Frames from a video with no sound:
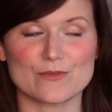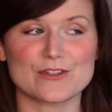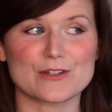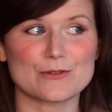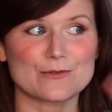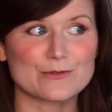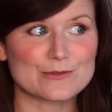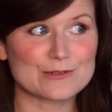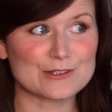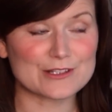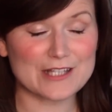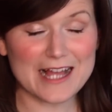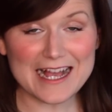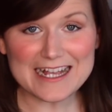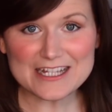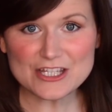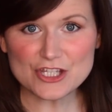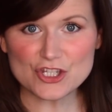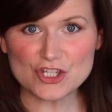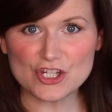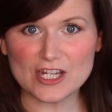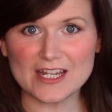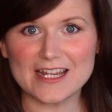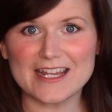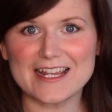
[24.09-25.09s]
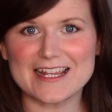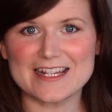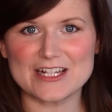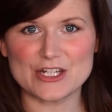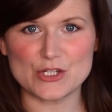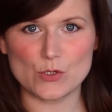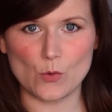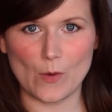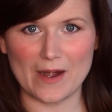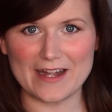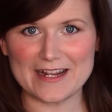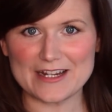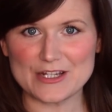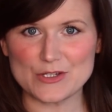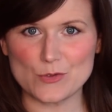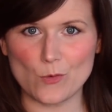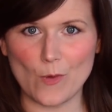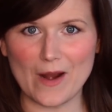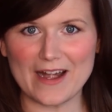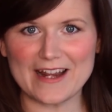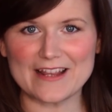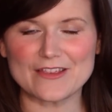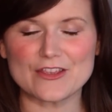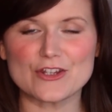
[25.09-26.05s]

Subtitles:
So last year in 2020,